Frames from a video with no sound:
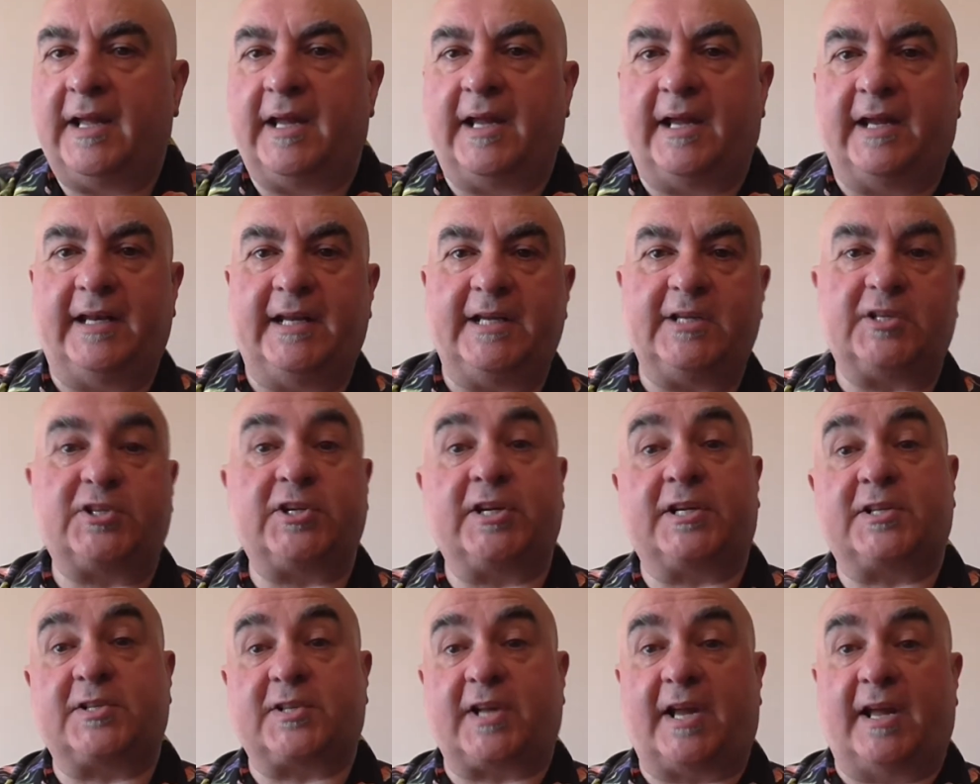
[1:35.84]
In each
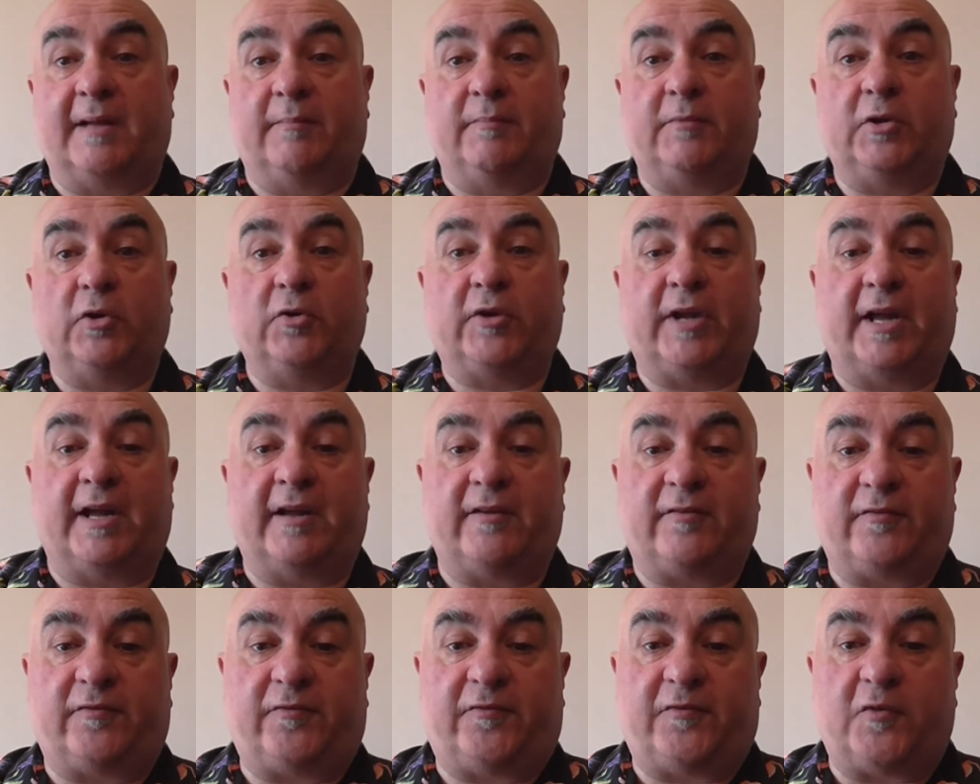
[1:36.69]
exam, you
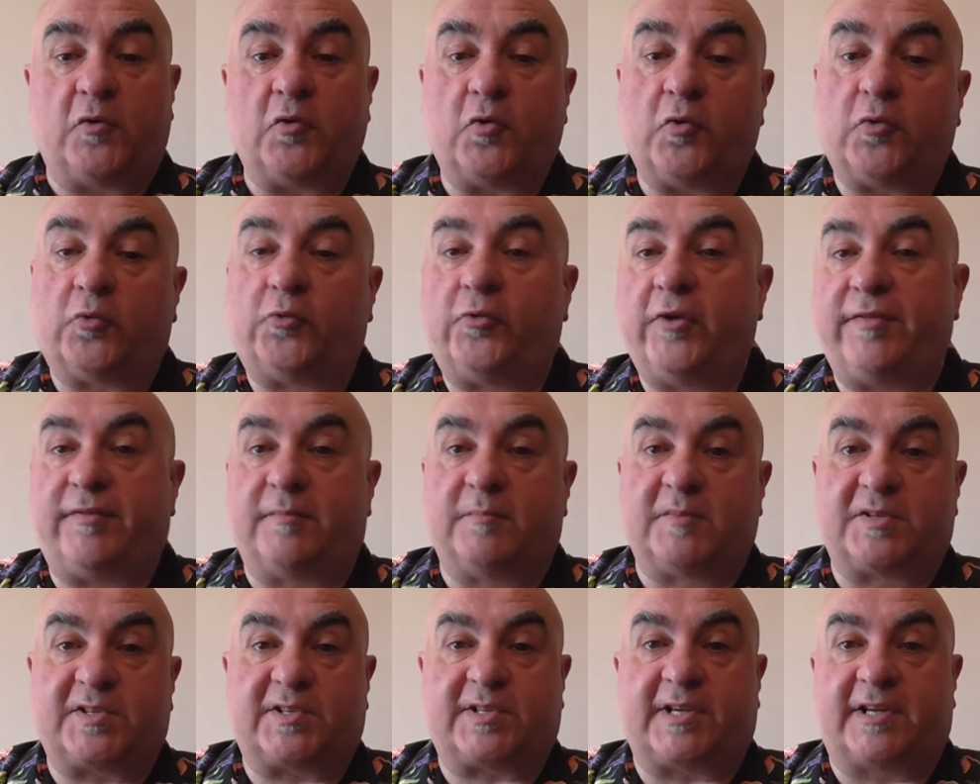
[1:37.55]
get four
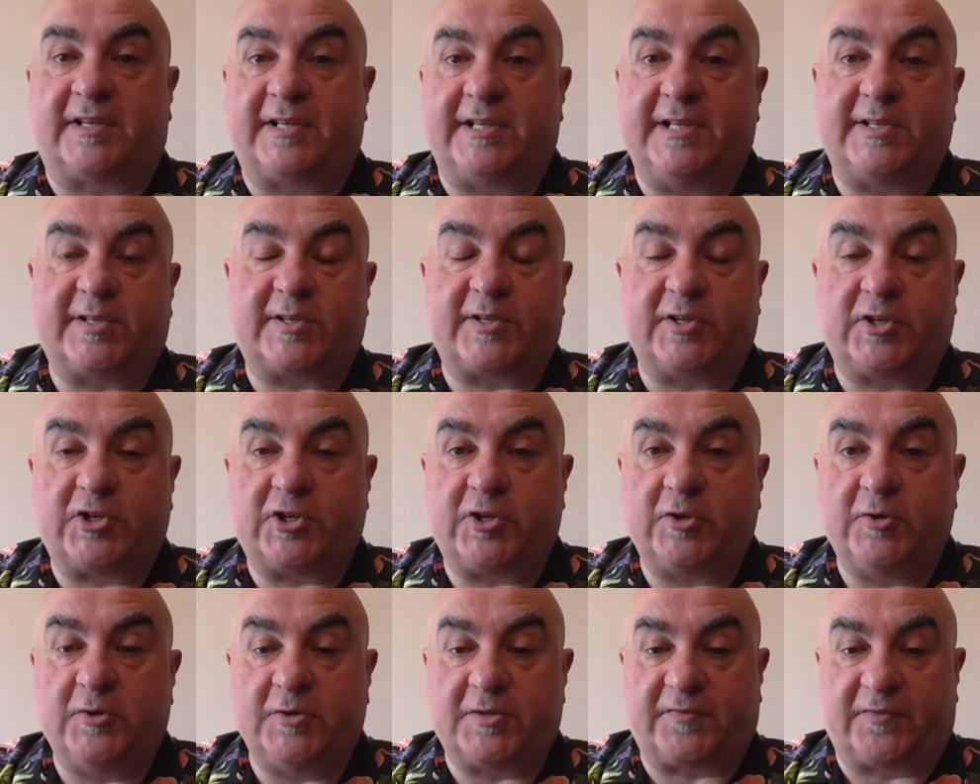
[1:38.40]
rhythm studies to
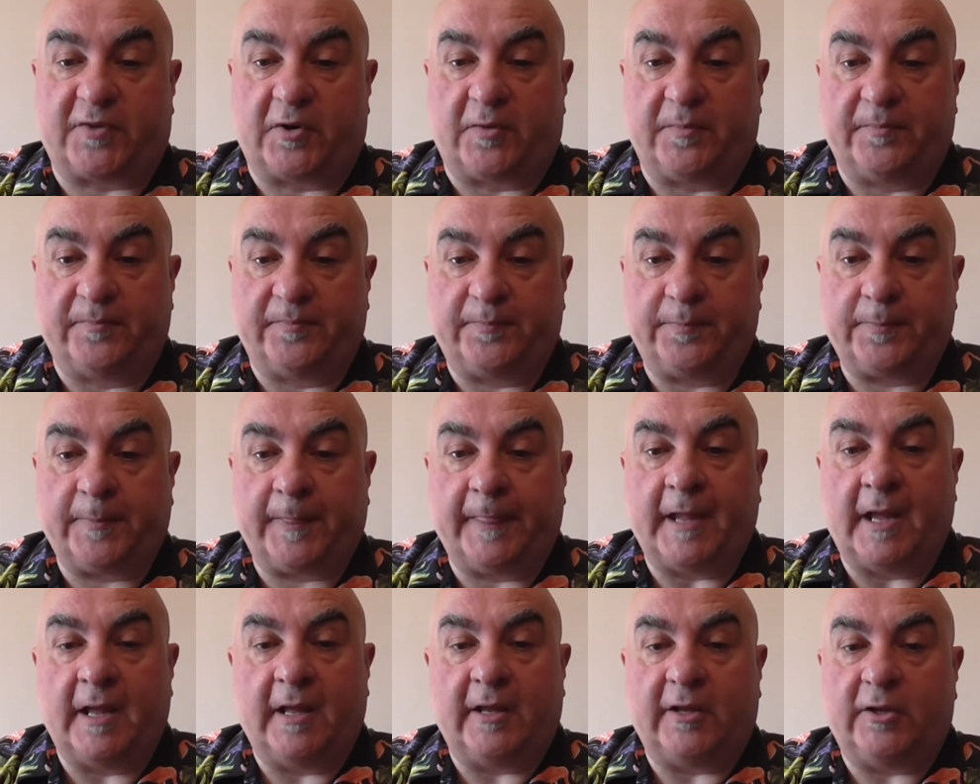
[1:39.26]
choose from.
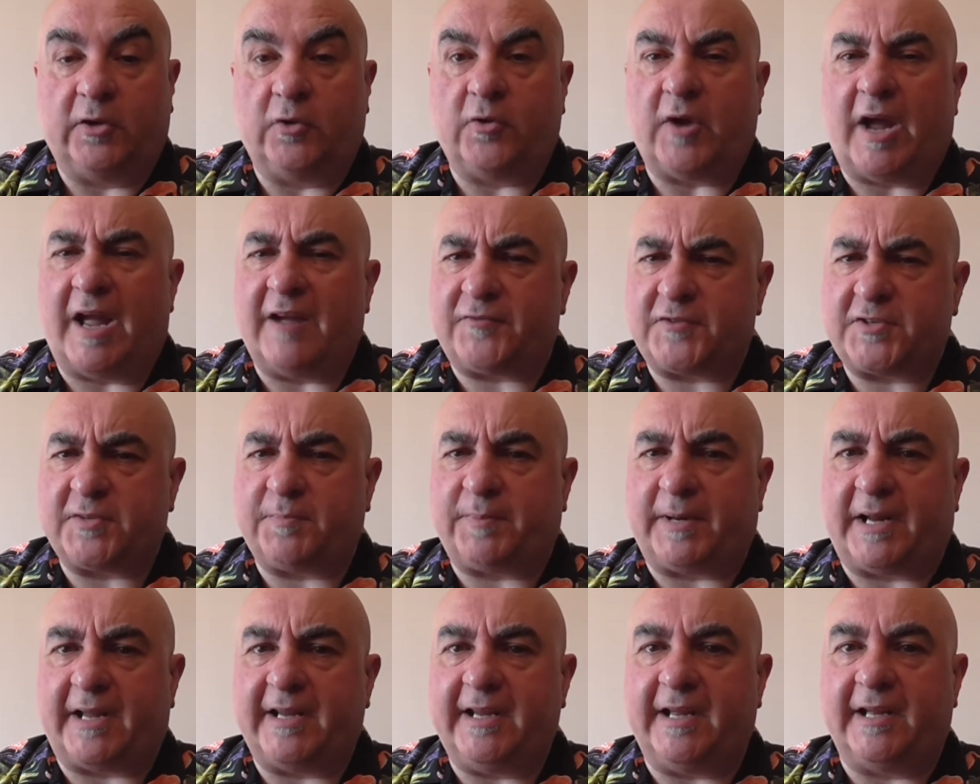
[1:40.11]
You have to
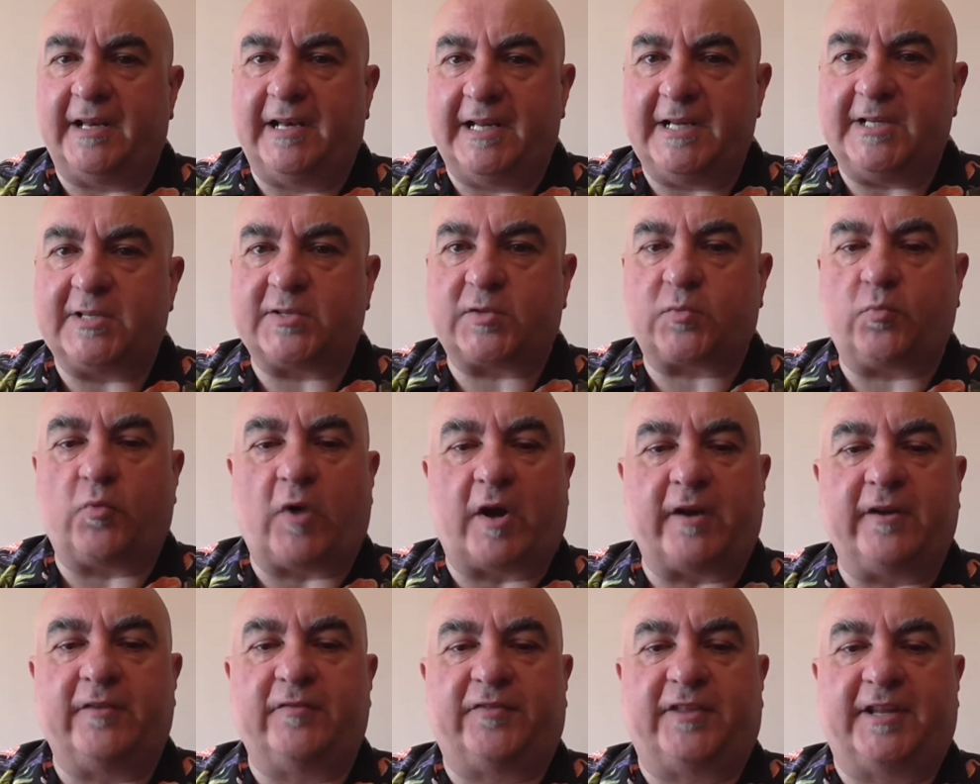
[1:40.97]
play at least
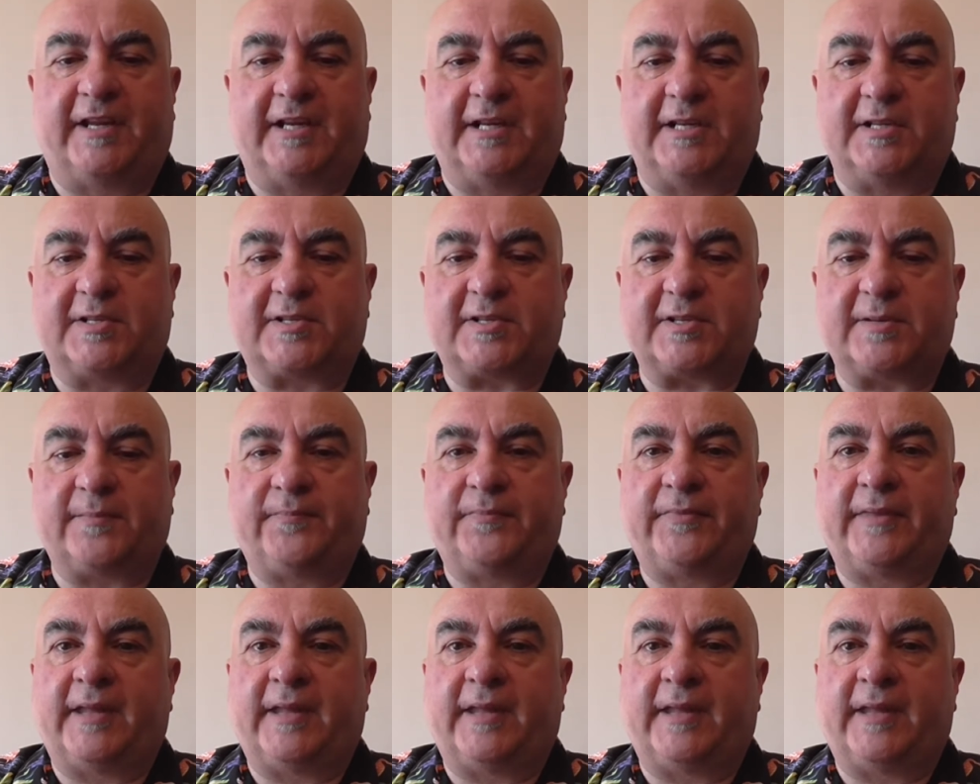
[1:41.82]
one of these.